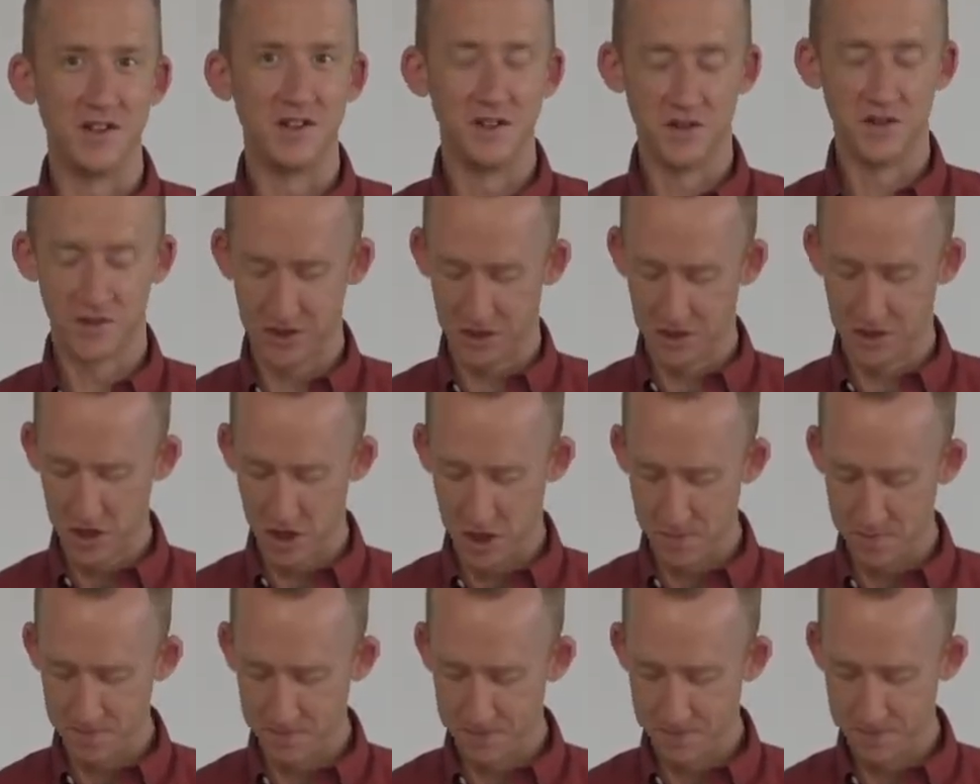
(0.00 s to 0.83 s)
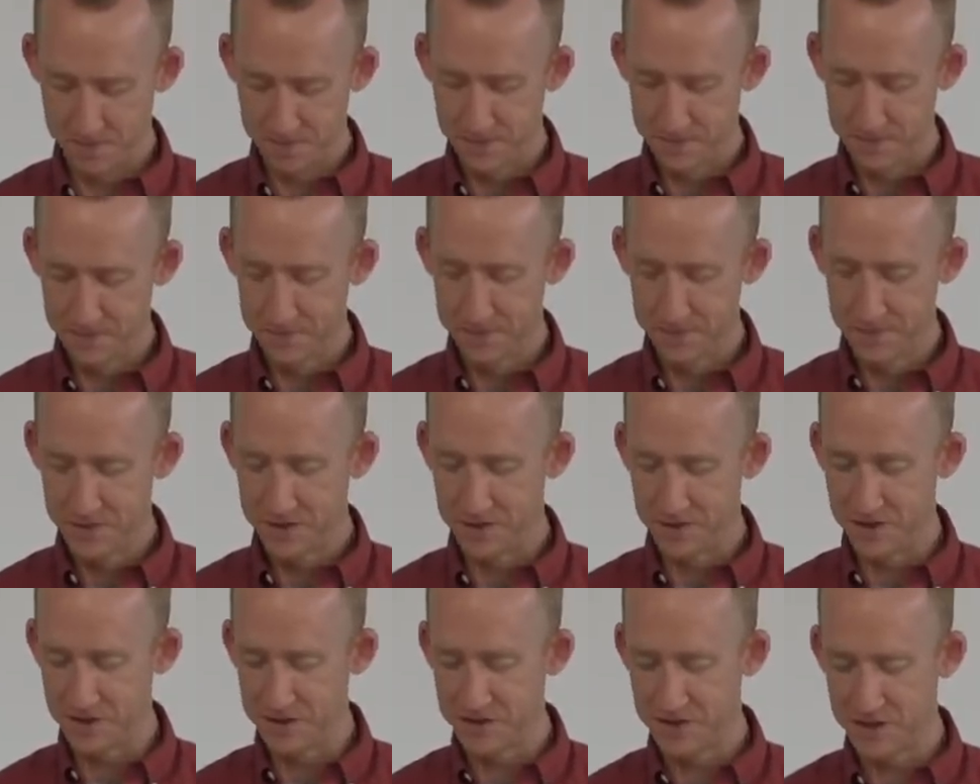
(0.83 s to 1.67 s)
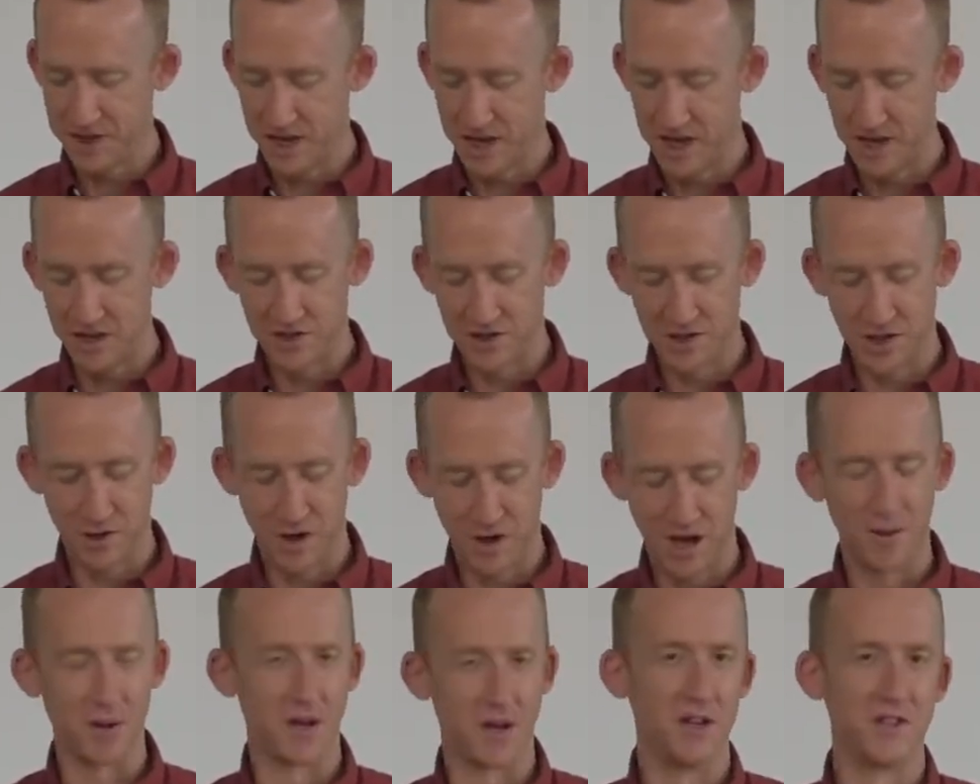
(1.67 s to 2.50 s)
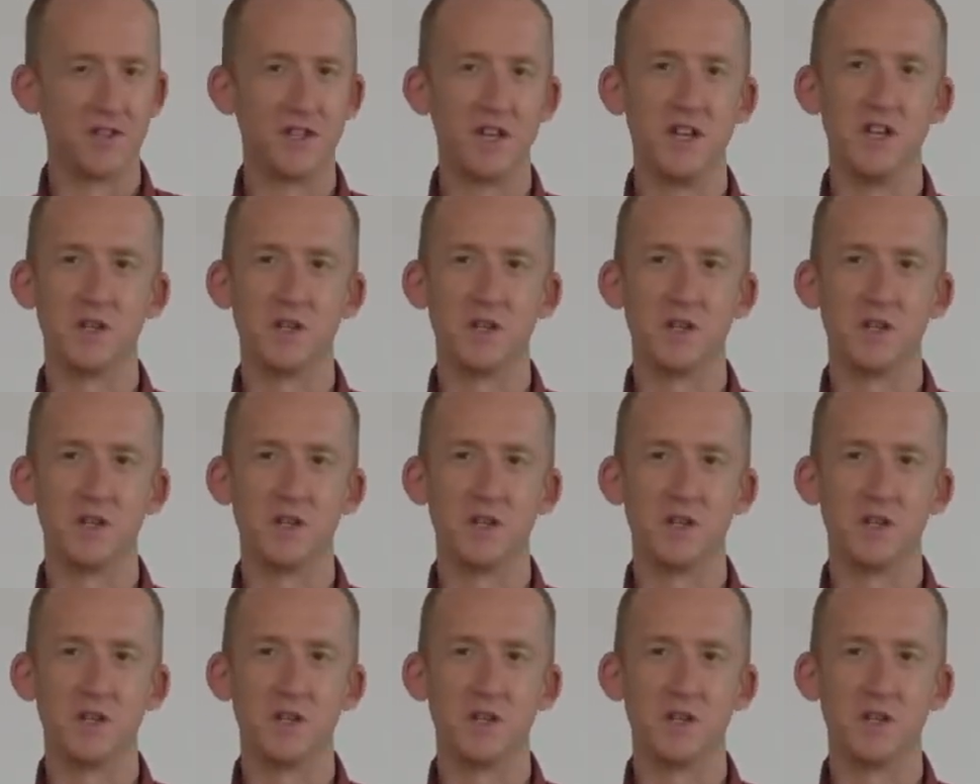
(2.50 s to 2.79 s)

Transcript: to come. To just say, do you know what, I'm going to teach my